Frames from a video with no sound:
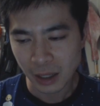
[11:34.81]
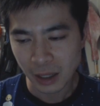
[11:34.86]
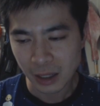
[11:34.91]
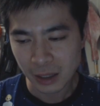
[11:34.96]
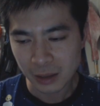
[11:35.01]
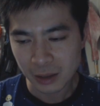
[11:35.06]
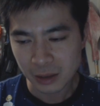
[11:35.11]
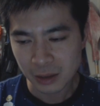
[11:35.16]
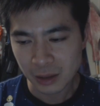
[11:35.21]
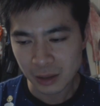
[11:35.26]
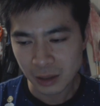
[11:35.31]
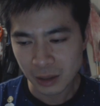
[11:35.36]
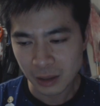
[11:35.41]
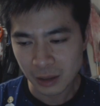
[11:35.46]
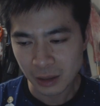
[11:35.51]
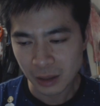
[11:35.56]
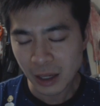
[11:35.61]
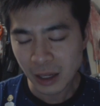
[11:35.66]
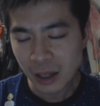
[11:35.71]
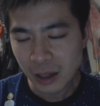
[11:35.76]
And
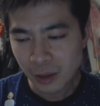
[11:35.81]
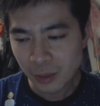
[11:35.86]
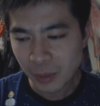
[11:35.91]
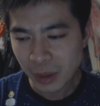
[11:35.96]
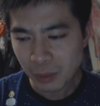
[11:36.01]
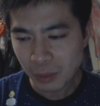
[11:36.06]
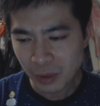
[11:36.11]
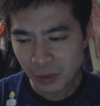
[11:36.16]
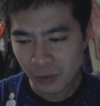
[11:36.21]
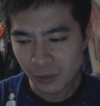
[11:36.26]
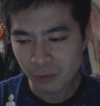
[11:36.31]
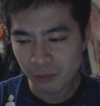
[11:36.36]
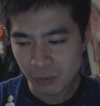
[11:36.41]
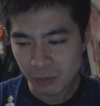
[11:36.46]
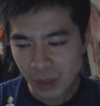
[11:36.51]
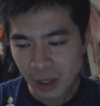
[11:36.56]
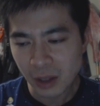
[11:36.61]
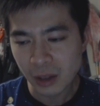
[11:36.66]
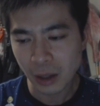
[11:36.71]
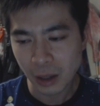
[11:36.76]
yeah, it made me,
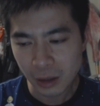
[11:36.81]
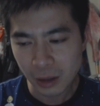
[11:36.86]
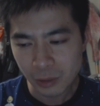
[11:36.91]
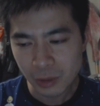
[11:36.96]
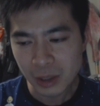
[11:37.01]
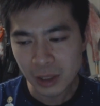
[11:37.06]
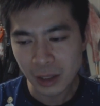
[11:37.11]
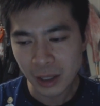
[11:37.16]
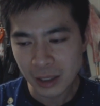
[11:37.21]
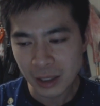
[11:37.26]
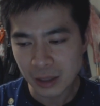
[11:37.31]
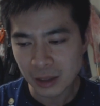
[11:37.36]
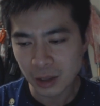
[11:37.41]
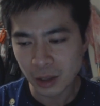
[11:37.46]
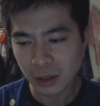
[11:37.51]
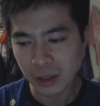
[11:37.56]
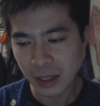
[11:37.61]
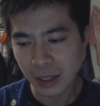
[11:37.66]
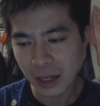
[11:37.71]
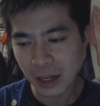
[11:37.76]
yeah, I really like it.
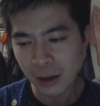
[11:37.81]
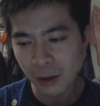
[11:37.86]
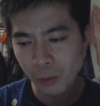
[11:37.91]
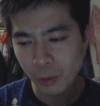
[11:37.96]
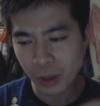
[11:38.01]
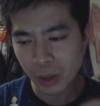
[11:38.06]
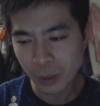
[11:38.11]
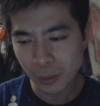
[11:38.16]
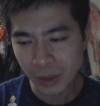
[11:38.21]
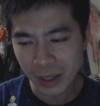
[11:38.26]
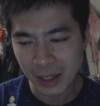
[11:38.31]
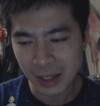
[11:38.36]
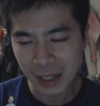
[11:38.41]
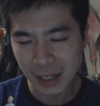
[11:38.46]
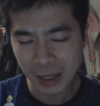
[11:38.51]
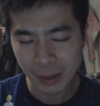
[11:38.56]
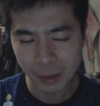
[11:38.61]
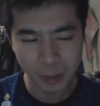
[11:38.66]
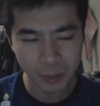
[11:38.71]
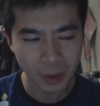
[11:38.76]
So now when I'm playing
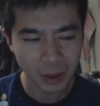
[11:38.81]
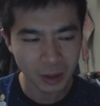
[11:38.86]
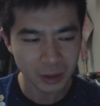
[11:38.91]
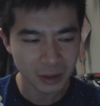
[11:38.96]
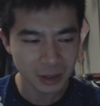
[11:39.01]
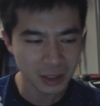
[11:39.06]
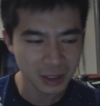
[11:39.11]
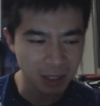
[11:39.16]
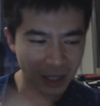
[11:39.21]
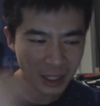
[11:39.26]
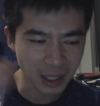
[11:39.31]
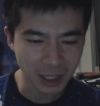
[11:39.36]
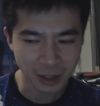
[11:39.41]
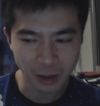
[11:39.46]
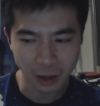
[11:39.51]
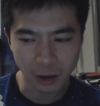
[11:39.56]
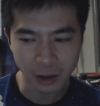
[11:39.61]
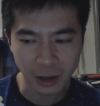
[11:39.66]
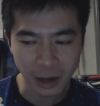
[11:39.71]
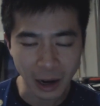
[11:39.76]
a game, I'm not just
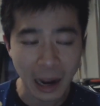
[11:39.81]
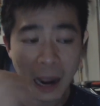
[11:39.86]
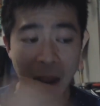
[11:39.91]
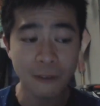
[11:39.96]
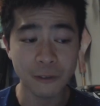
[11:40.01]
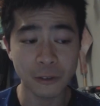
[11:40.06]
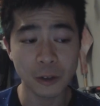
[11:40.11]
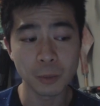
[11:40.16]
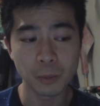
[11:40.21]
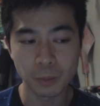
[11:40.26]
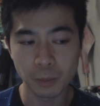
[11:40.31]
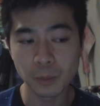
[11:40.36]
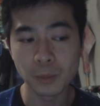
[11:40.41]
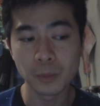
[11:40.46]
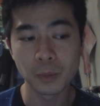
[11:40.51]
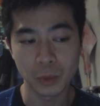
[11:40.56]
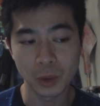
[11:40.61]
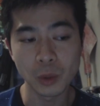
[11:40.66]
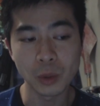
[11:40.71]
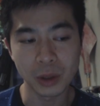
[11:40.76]
thinking, okay, I have to
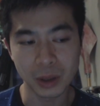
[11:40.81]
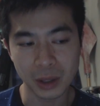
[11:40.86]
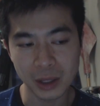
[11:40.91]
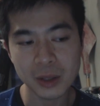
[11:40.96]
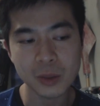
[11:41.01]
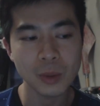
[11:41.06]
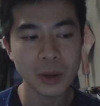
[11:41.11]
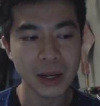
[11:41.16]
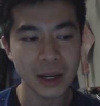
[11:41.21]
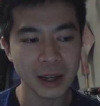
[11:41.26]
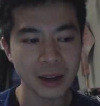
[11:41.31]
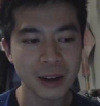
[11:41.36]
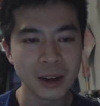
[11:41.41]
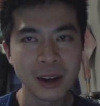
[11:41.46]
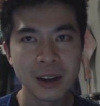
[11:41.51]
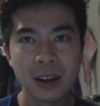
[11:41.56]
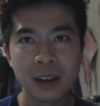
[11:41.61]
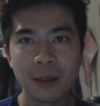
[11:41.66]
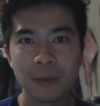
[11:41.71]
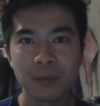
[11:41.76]
do it this way.
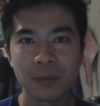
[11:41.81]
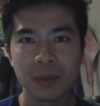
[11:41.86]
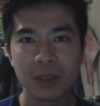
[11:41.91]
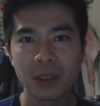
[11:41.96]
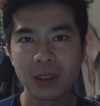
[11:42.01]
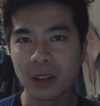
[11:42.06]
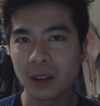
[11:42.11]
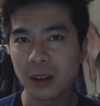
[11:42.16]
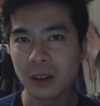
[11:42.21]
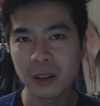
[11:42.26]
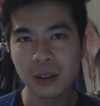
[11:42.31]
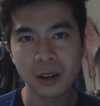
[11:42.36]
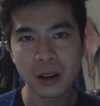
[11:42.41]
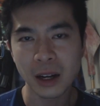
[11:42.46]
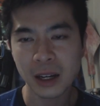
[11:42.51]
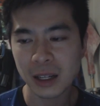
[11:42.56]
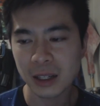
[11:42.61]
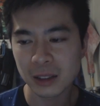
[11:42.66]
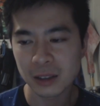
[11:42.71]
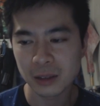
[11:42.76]
You know,
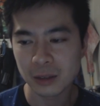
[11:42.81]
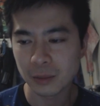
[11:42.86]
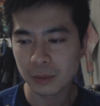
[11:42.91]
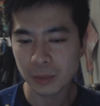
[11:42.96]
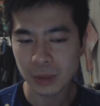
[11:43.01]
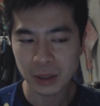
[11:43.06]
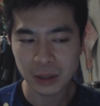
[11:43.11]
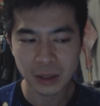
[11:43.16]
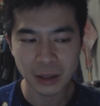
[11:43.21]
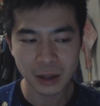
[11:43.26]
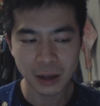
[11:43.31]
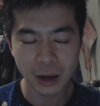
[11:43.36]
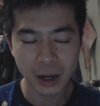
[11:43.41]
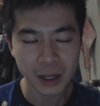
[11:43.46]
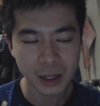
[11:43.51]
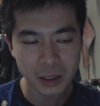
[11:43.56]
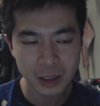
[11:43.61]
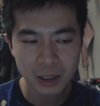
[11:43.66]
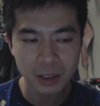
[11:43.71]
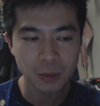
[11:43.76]
I
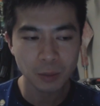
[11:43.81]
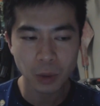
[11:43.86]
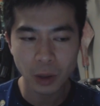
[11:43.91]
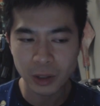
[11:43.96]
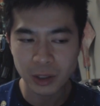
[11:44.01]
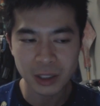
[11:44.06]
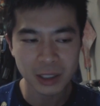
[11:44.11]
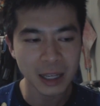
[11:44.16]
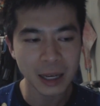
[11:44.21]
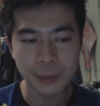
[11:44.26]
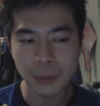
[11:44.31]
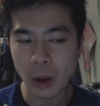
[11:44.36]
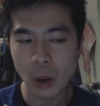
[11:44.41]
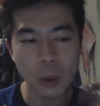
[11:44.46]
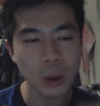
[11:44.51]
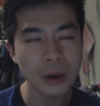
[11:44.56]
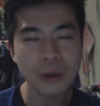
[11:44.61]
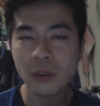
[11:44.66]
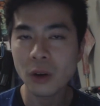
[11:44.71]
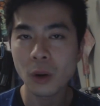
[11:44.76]
could just approach the game
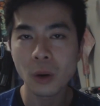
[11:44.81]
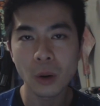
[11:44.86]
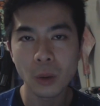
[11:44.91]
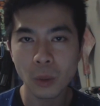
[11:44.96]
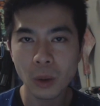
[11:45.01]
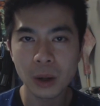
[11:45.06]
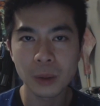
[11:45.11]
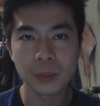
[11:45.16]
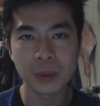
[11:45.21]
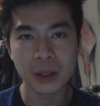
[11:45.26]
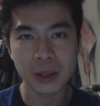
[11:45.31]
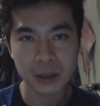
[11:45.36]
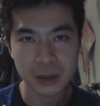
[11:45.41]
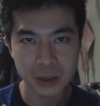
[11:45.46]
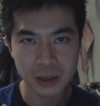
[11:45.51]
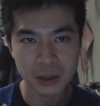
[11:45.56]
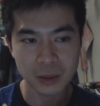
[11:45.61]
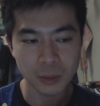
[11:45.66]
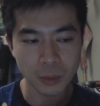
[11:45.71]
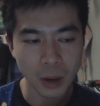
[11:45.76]
however I want
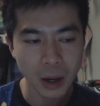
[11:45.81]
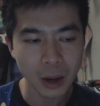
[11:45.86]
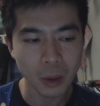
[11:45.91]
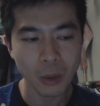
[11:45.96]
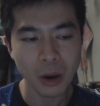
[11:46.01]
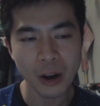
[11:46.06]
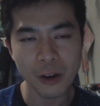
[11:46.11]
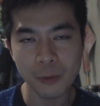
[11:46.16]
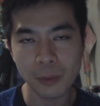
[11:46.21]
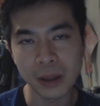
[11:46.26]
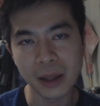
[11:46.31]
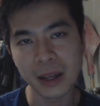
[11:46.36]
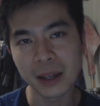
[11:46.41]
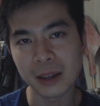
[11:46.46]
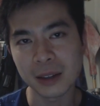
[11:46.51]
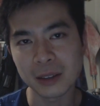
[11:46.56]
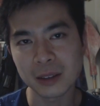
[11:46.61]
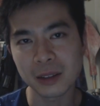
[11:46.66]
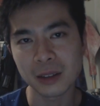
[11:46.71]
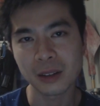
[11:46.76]
because it's my way of
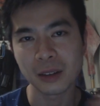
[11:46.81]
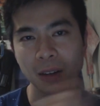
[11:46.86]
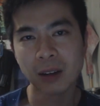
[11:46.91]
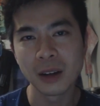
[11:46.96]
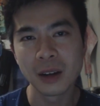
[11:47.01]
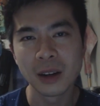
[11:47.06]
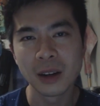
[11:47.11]
playing it. So